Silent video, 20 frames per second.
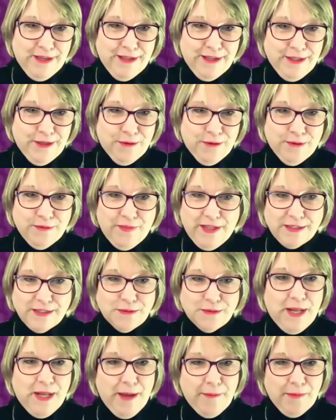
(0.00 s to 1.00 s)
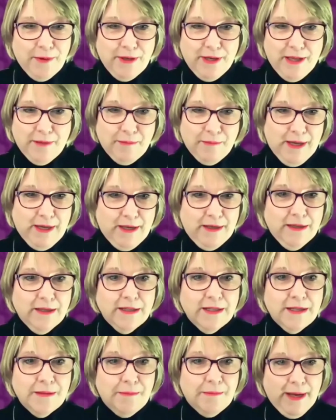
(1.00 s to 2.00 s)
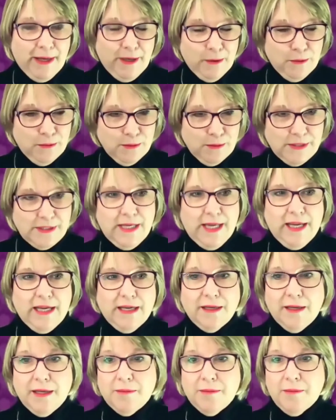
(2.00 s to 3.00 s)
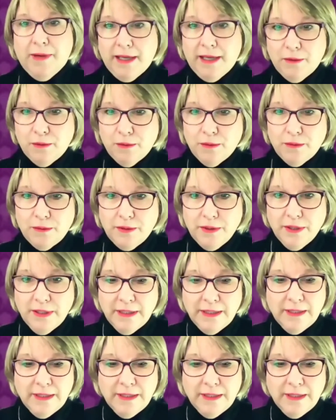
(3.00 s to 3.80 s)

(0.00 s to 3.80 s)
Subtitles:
That's what happened on my own site in my own